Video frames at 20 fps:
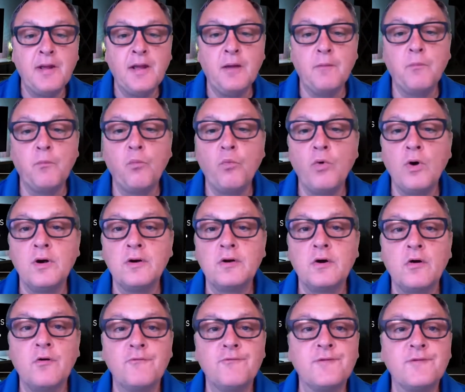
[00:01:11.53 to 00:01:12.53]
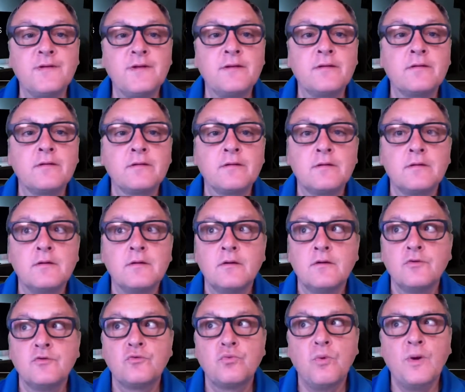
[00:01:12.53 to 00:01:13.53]
one of the
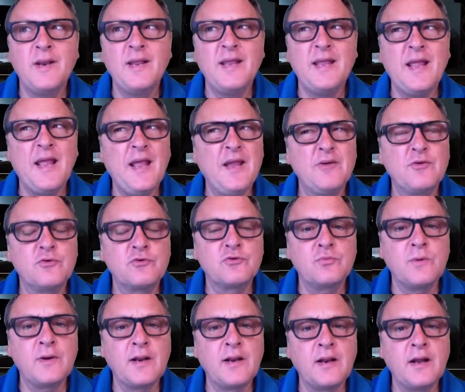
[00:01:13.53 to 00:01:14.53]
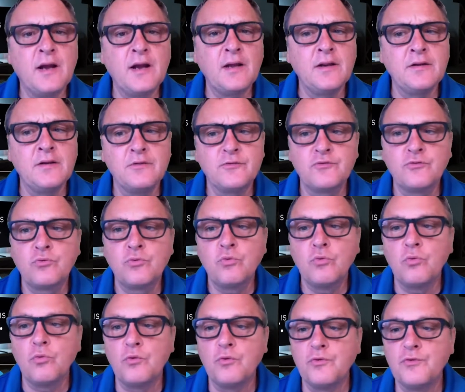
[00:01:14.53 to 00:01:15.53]
28 or 29
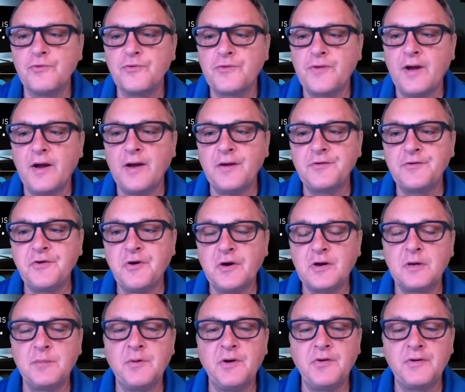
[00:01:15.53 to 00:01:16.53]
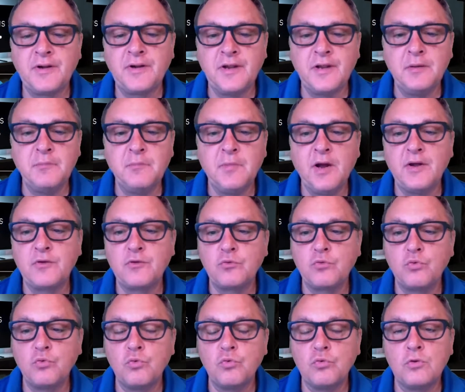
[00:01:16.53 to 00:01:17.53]
tools I talk about in my
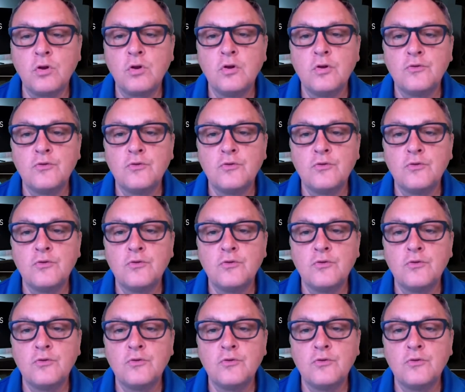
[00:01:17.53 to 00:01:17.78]
Cool